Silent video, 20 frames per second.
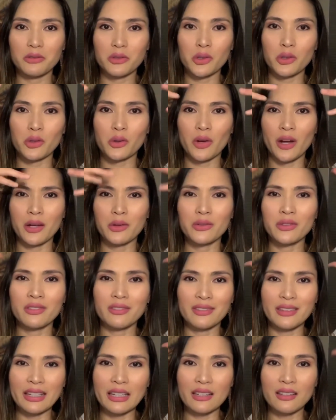crown
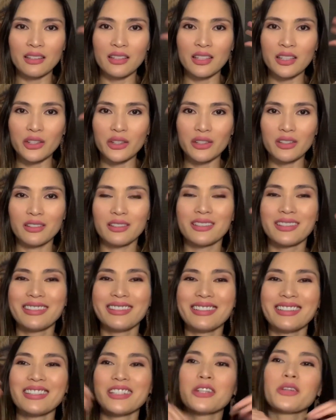thing here
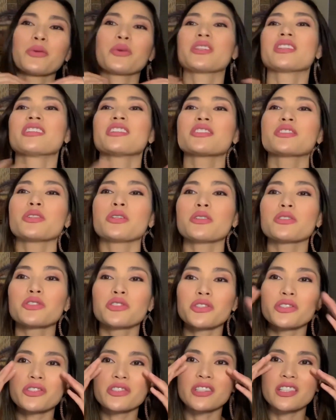with her gold
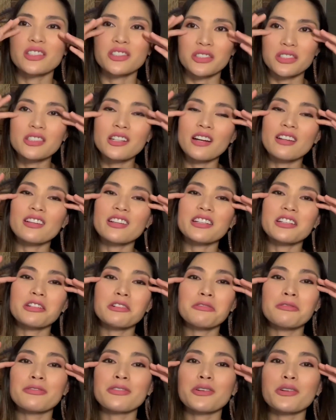jewelry, and she's got like her
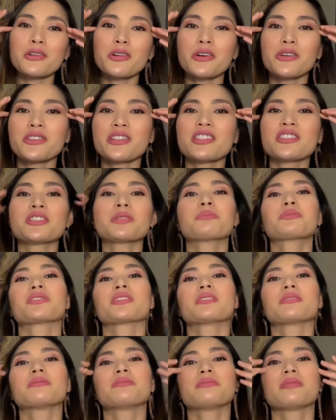full-on
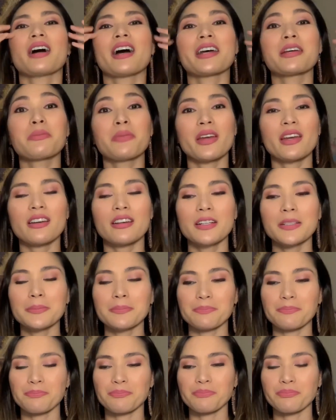Egyptian eye
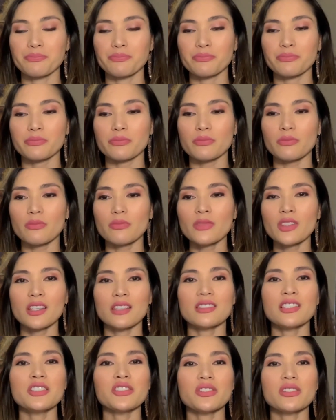makeup,
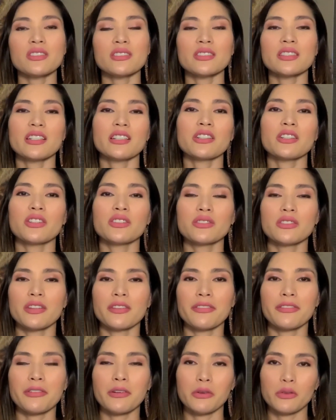and then she's sitting on the
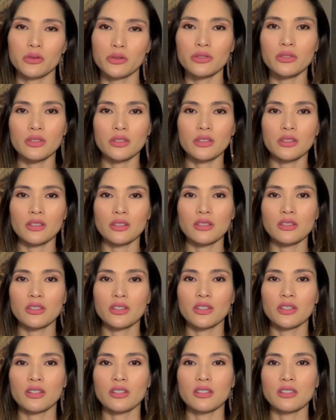throne,
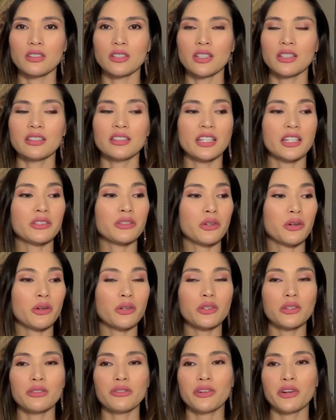and then
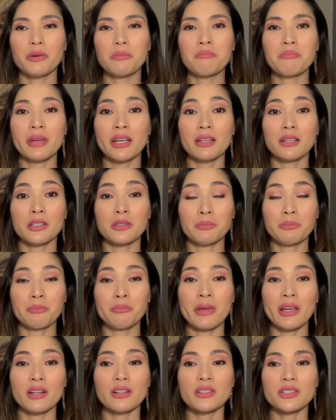all of her
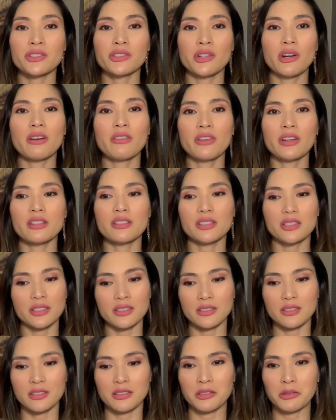male servants
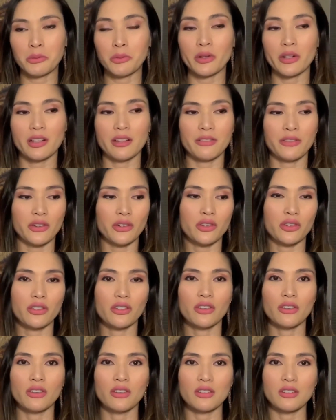or whatever
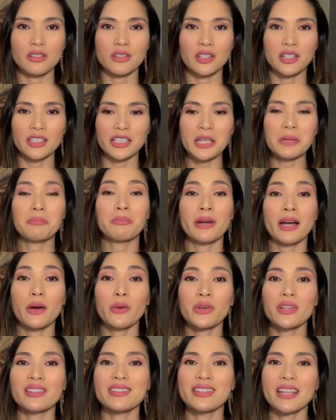are like
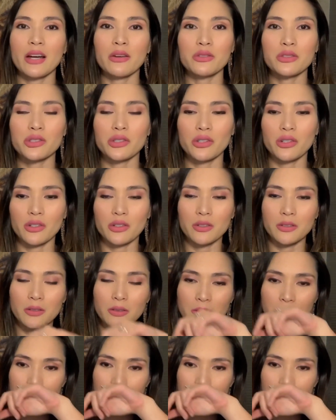bowing down to her,